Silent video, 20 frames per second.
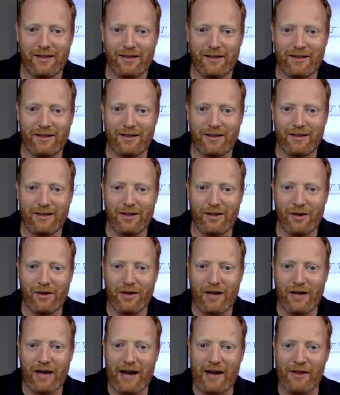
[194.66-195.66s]
you know,
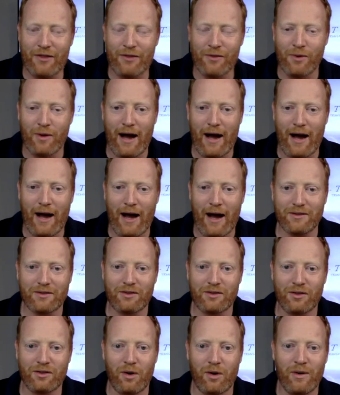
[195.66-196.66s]
kind of throughout.
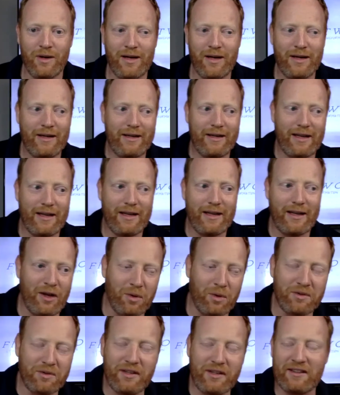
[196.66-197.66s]
So in the
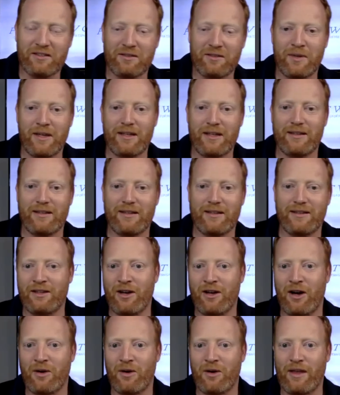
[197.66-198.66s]
Old Testament, you
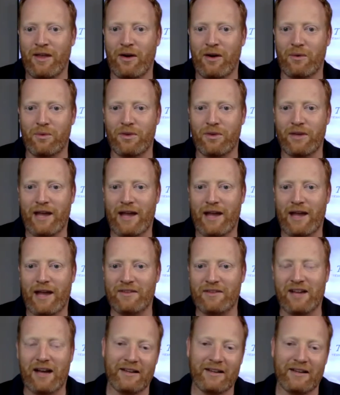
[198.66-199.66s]
know, they don't really have
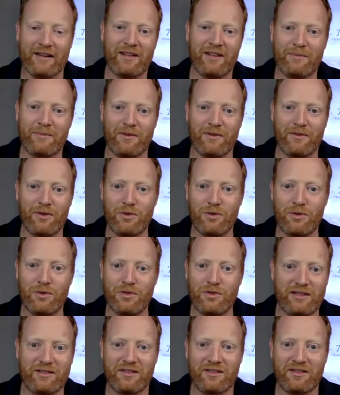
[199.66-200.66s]
this concept of who
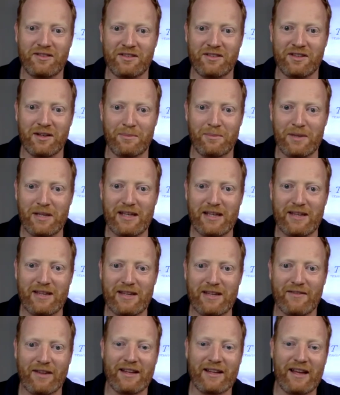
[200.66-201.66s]
Jesus is going to be.
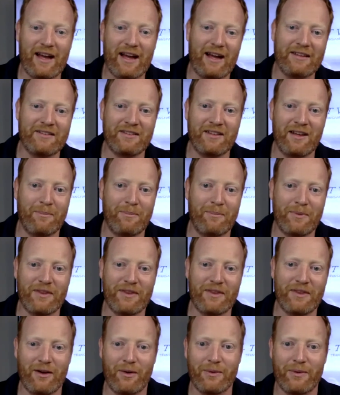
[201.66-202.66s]
They've got the concept, but
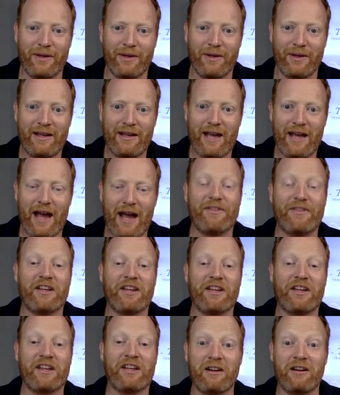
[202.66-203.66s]
they don't have the
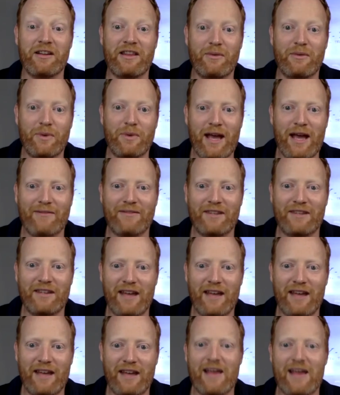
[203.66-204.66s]
clarity that we have
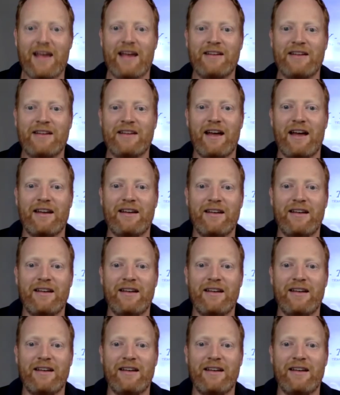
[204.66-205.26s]
today. And yet